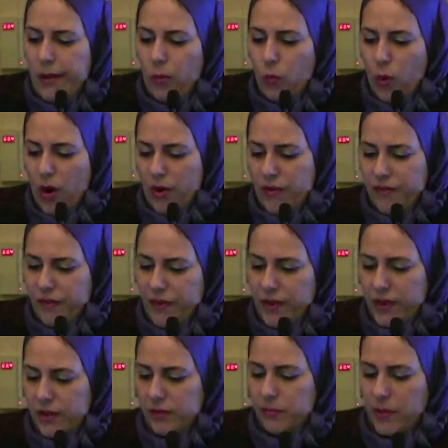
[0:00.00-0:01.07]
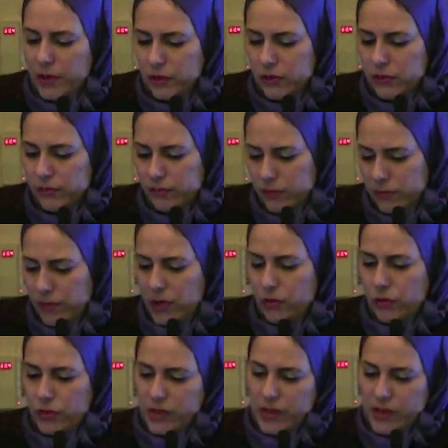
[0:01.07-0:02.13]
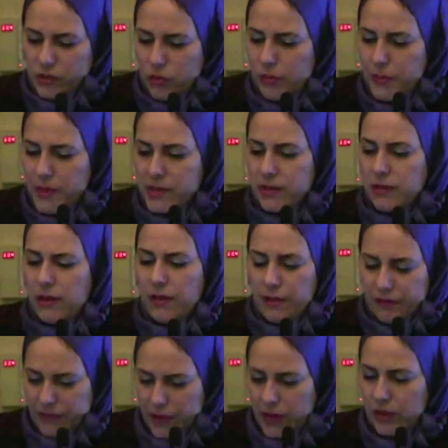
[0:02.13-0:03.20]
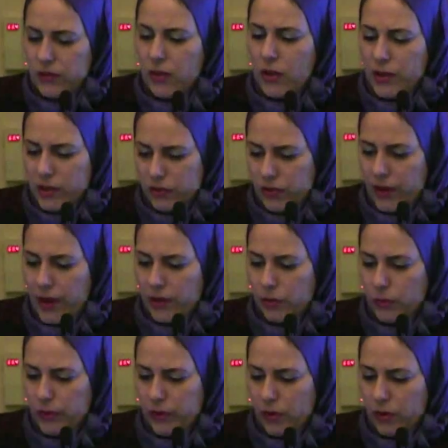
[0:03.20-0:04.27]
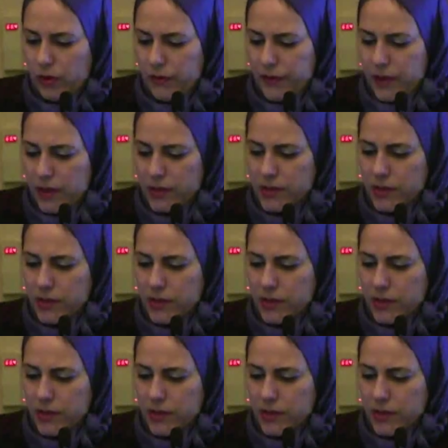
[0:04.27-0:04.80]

Warfarin, metronidazole based on phenytoin interact with all of these.